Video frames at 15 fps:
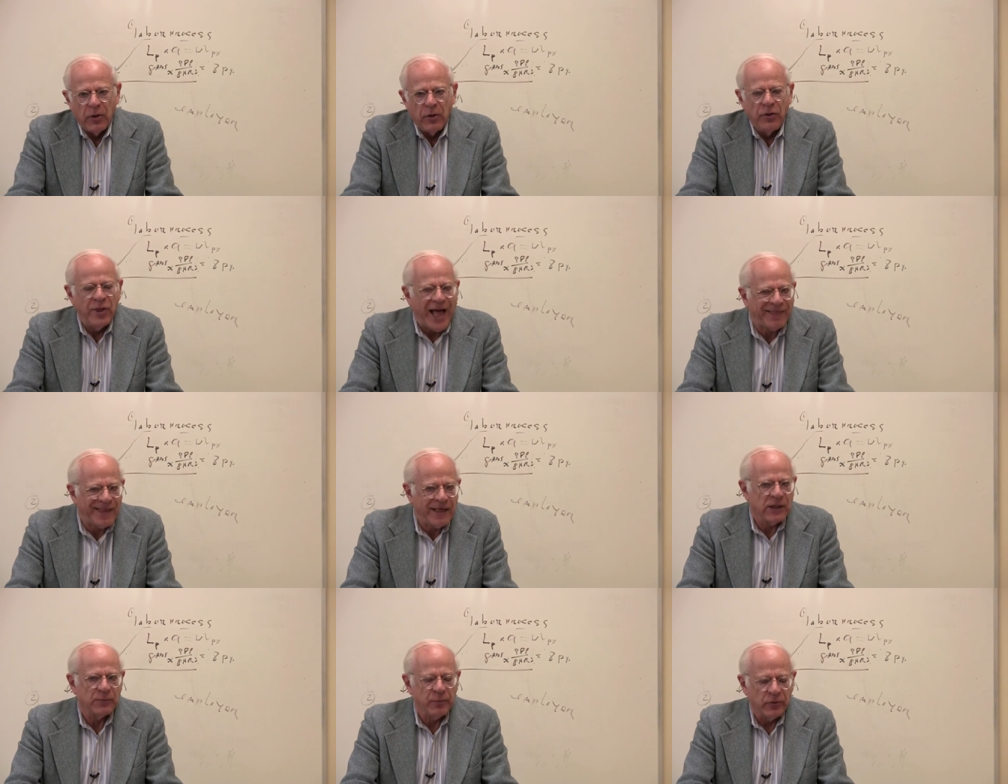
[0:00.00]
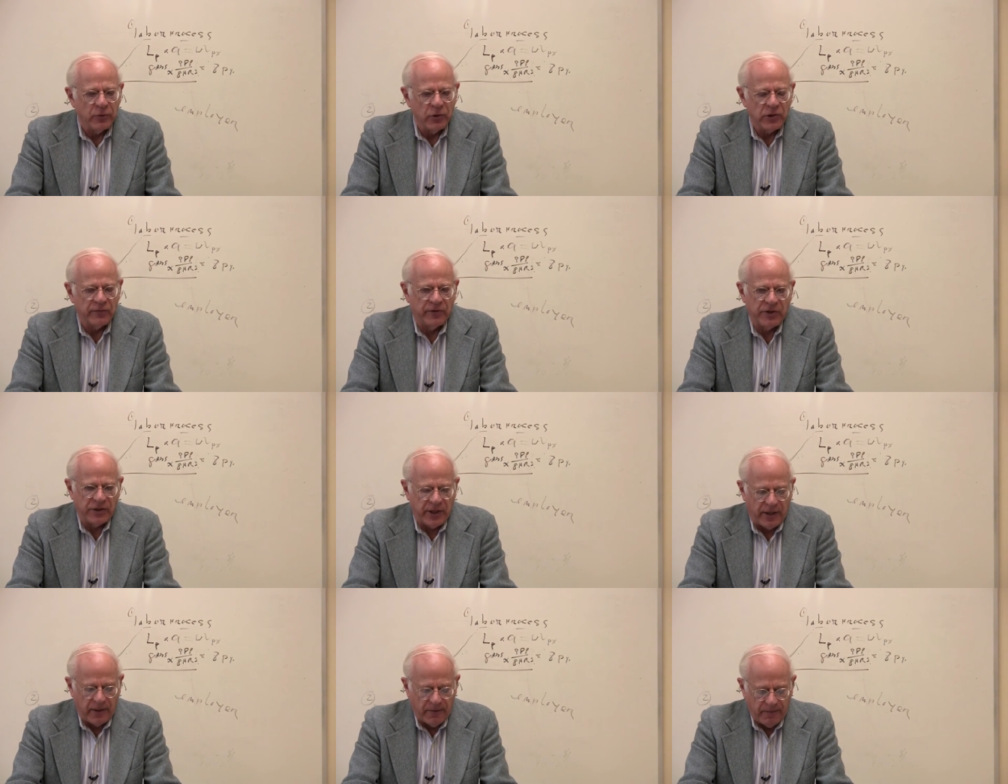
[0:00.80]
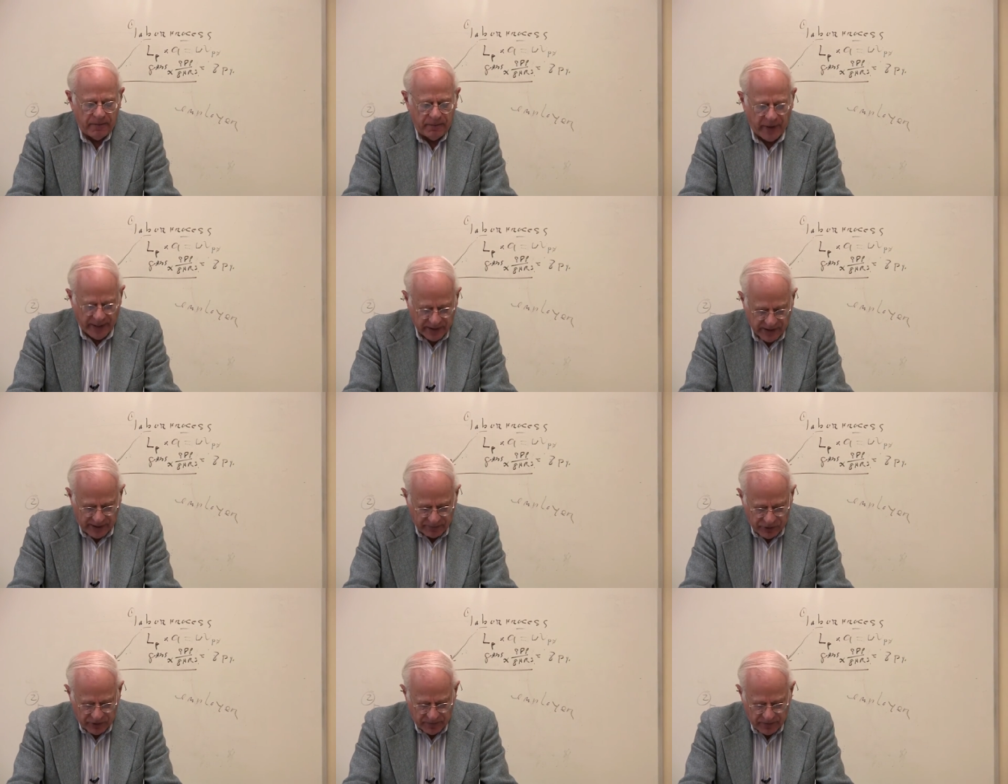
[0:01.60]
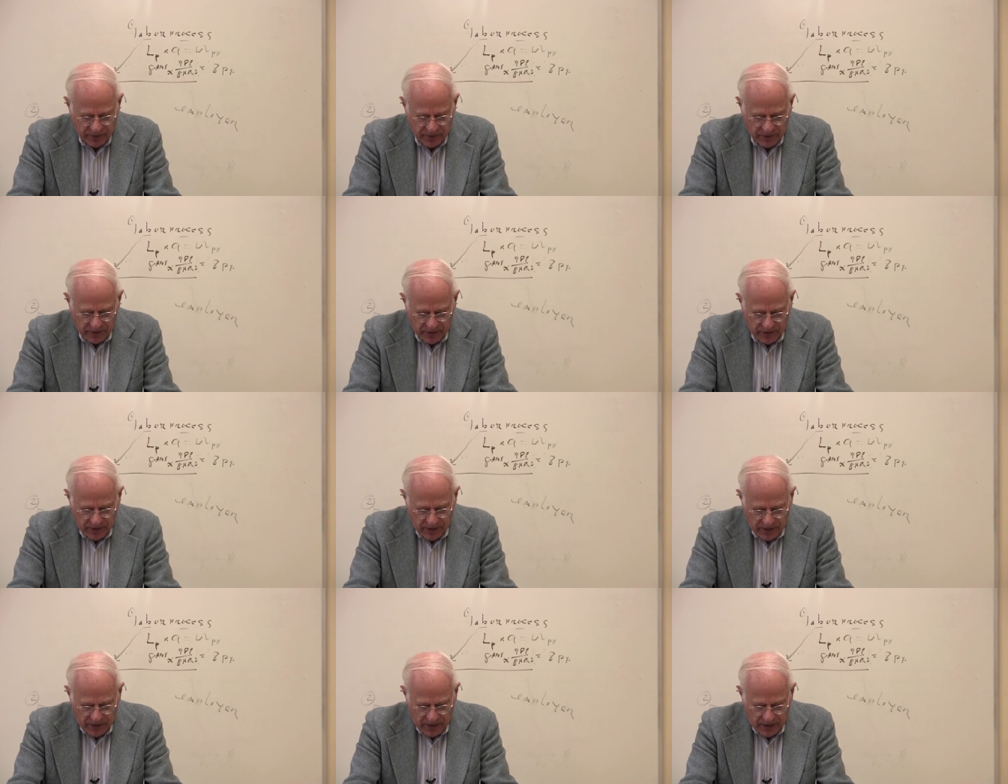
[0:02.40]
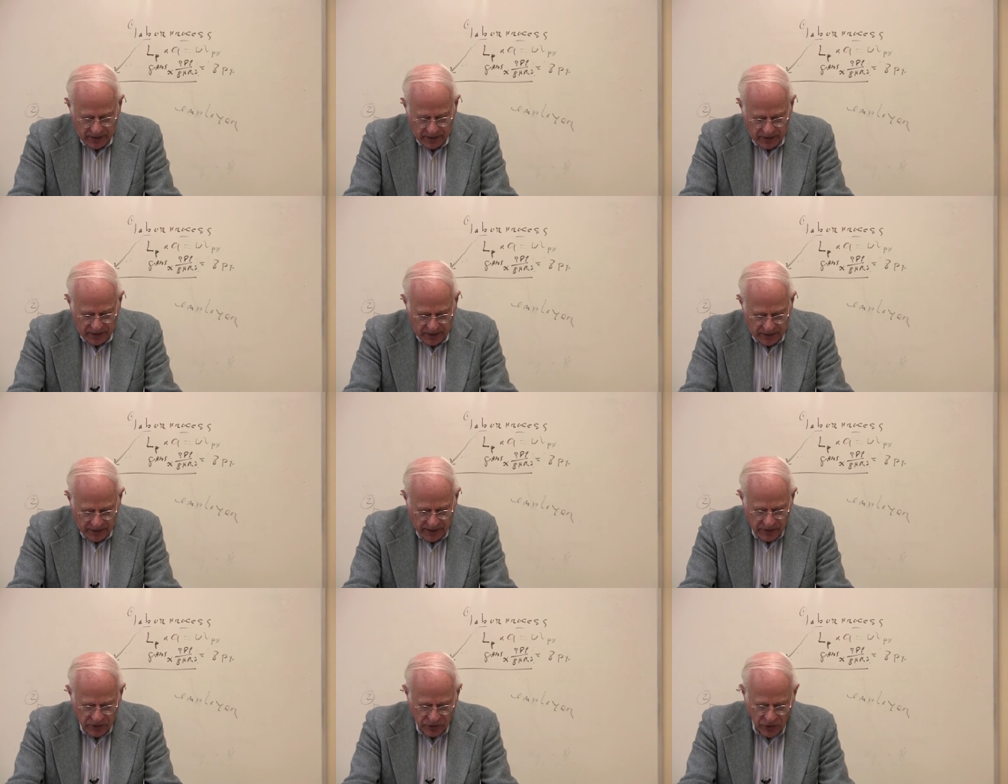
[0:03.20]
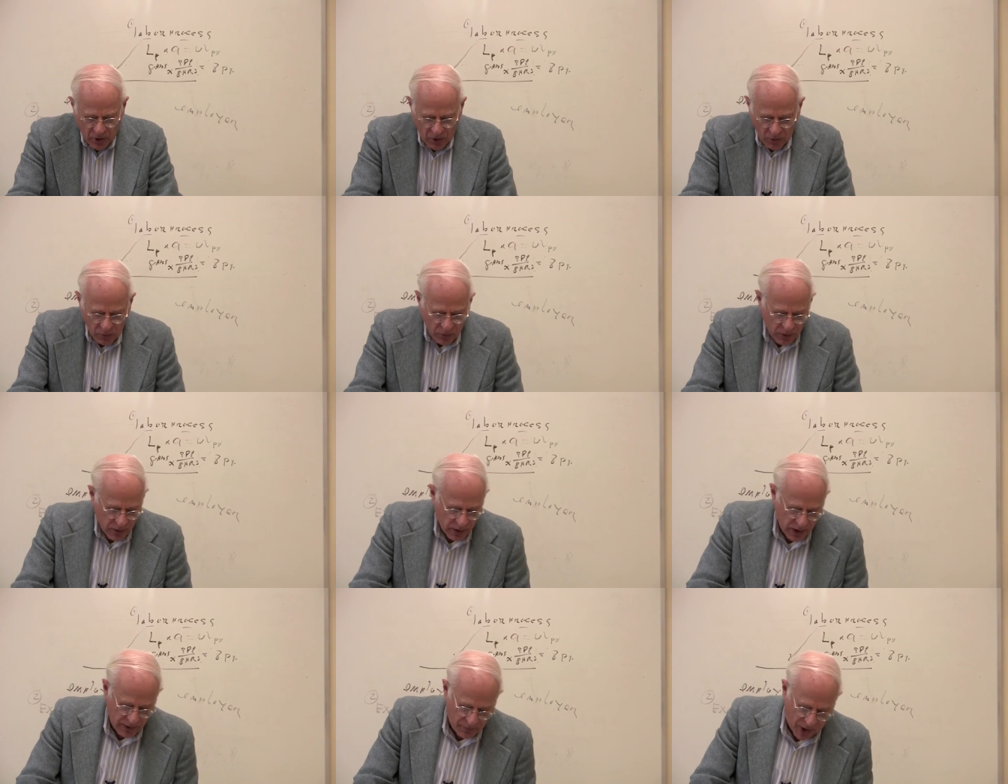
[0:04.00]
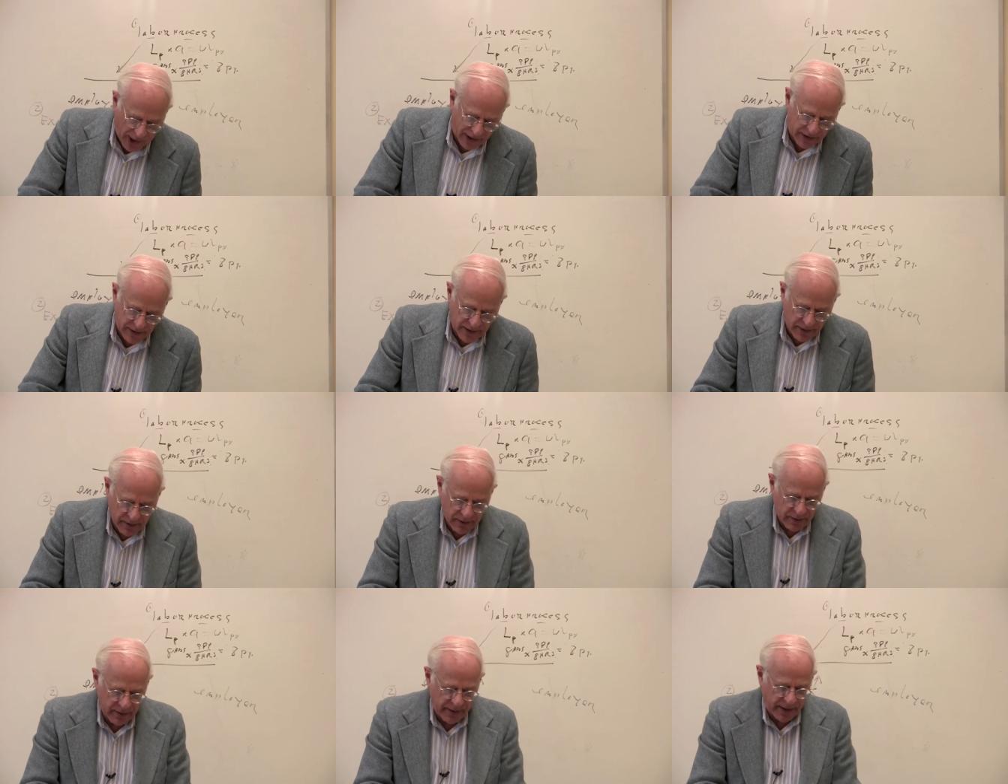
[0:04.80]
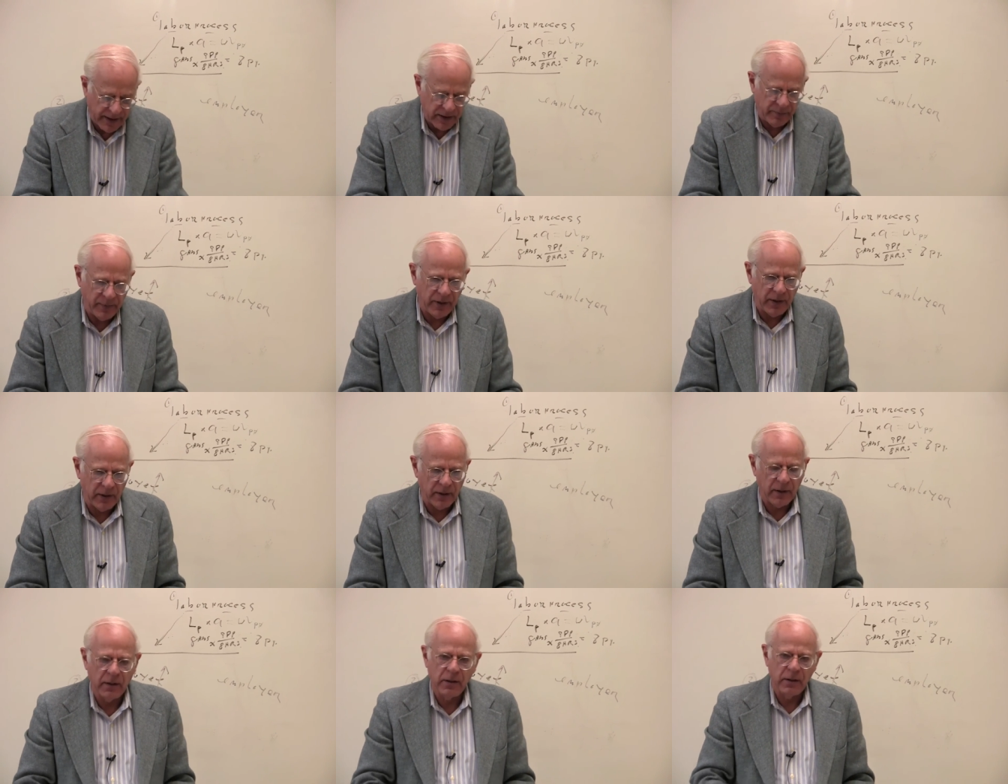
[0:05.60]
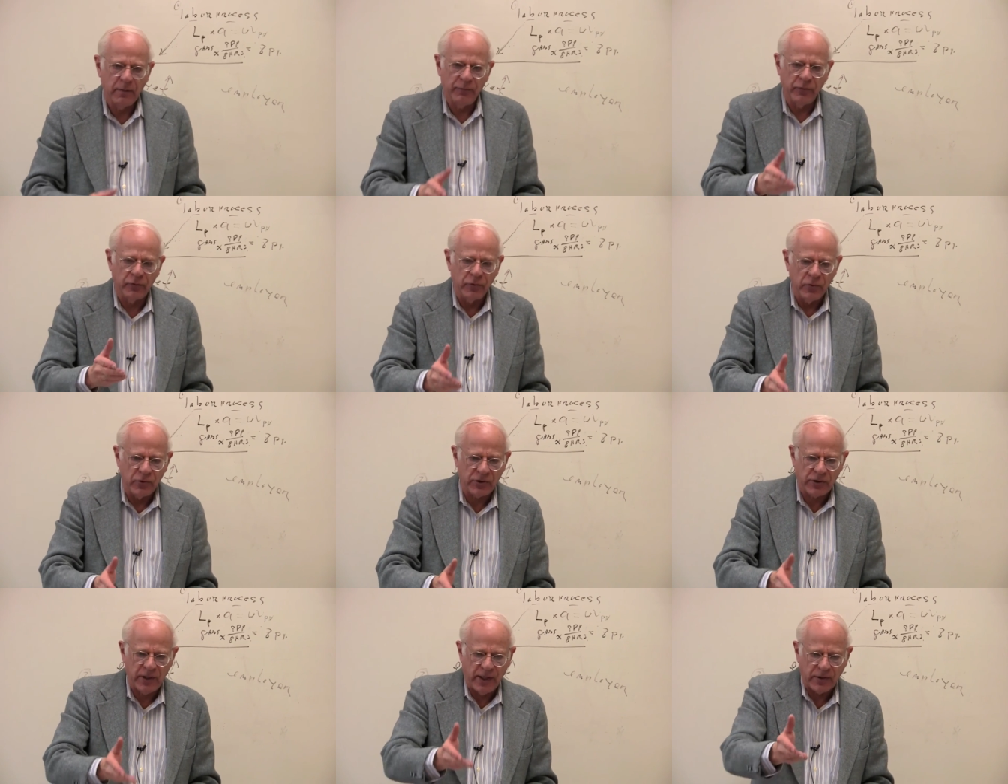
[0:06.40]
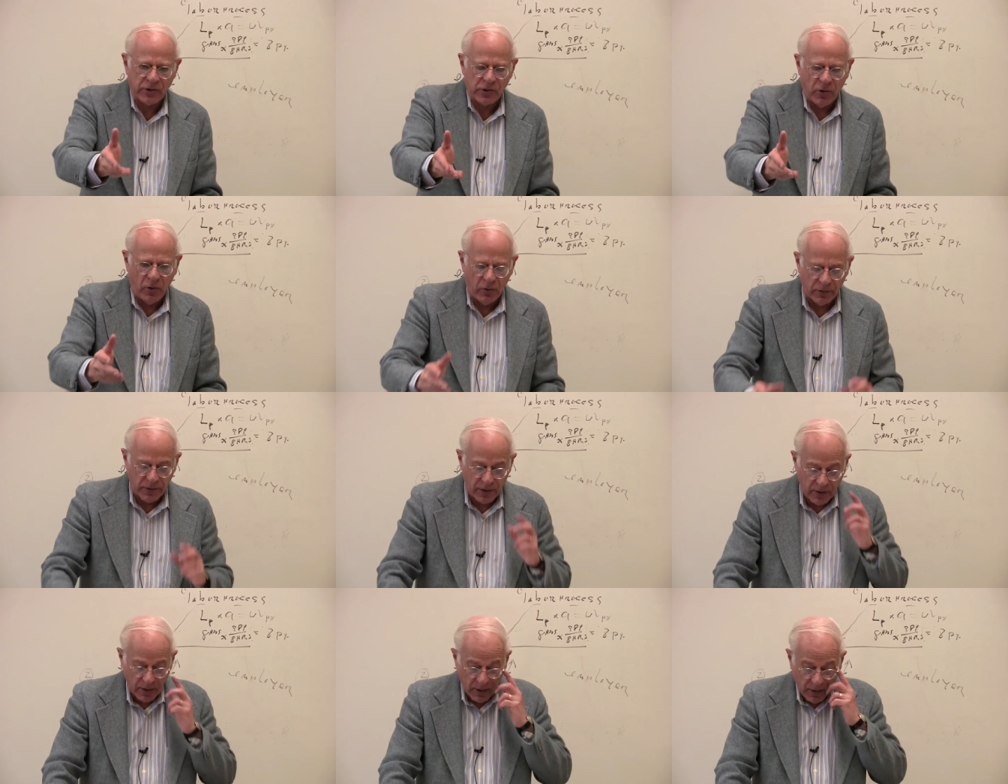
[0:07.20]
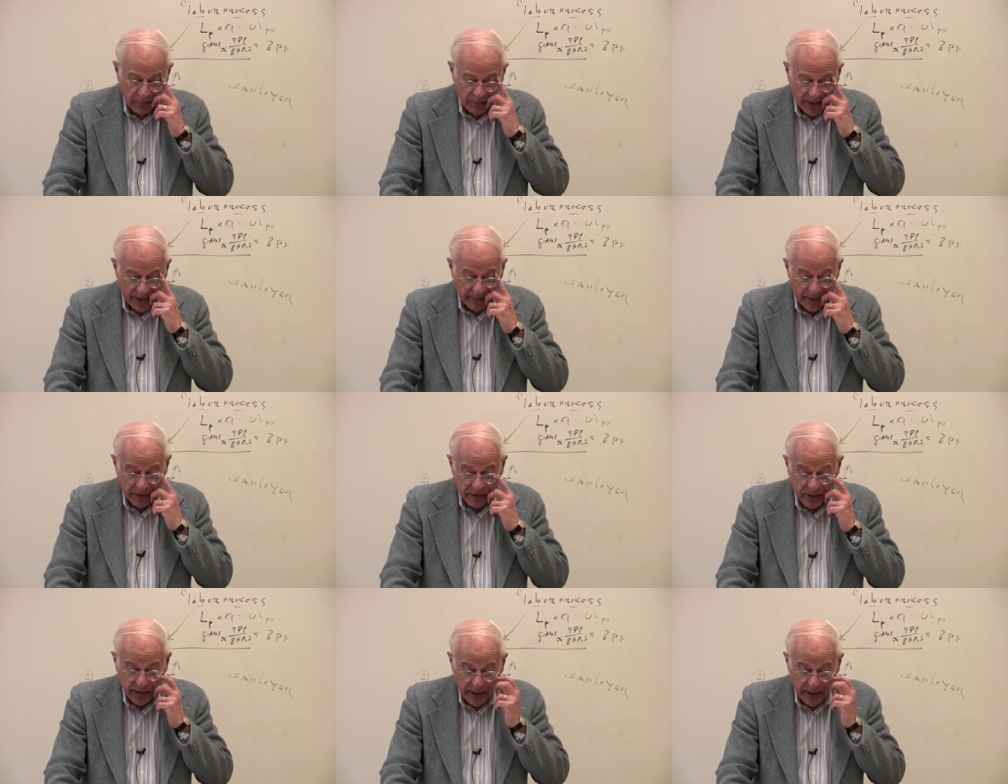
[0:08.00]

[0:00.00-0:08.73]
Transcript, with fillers: nothing is produced for sale by assumption. There's no commodity that is being produced and sold by this